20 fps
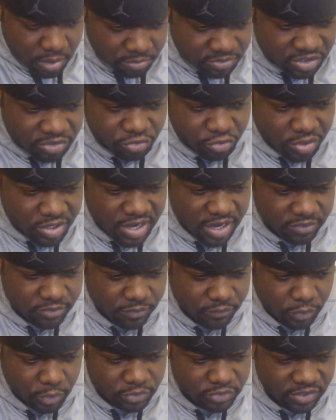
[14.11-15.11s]
T Street
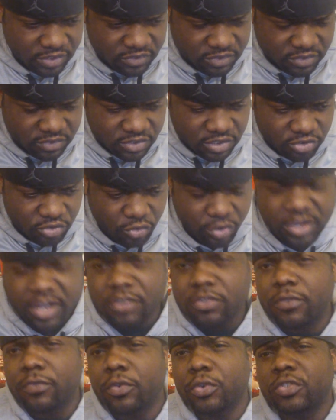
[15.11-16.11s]
Controversy. This is T Street
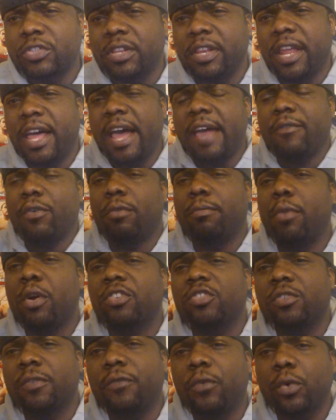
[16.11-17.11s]
Controversy Live on
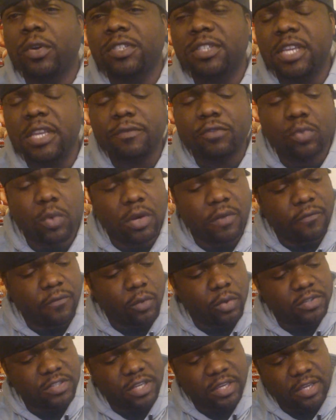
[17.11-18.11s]
March the 14th,
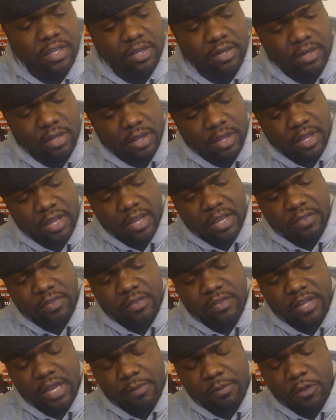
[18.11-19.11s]
2014.
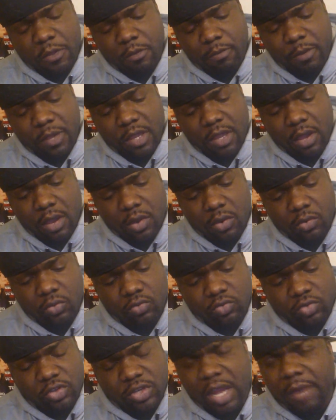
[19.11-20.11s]
WBO,
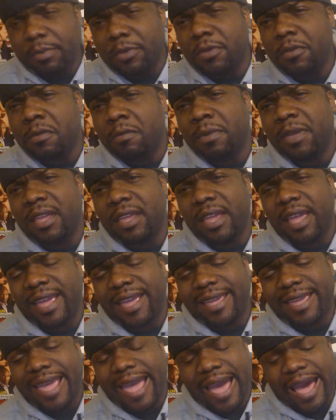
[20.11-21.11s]

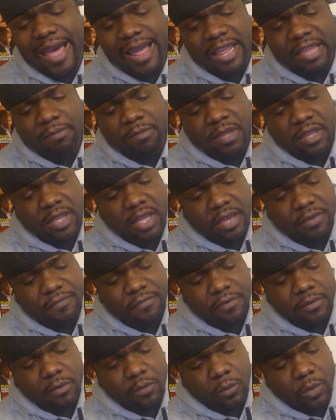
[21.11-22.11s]
WBA,
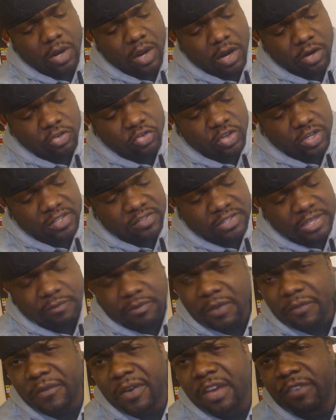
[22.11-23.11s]
IBF
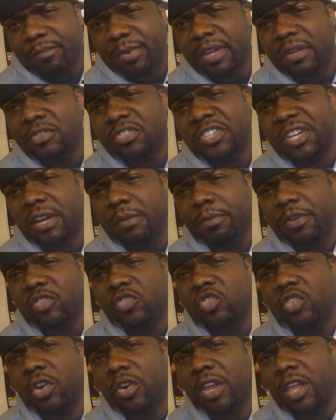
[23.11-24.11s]
175-pound
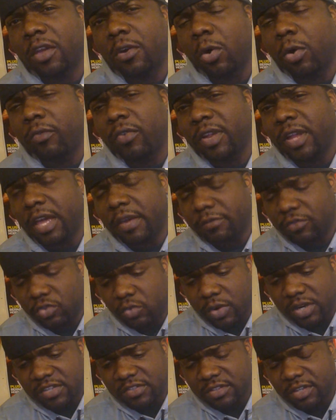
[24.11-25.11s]
champion Sergey Kovalev,
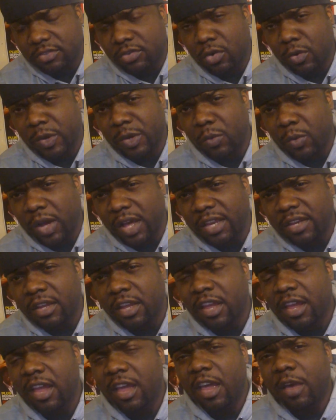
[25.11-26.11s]

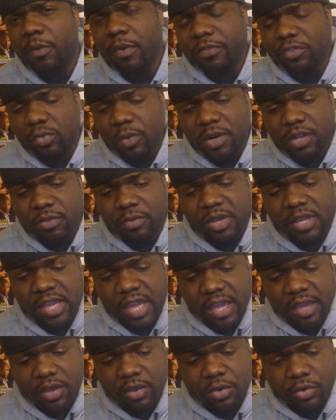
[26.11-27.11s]
26-0-1 with 23
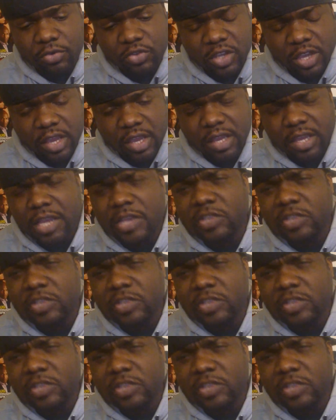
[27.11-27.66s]
KOs,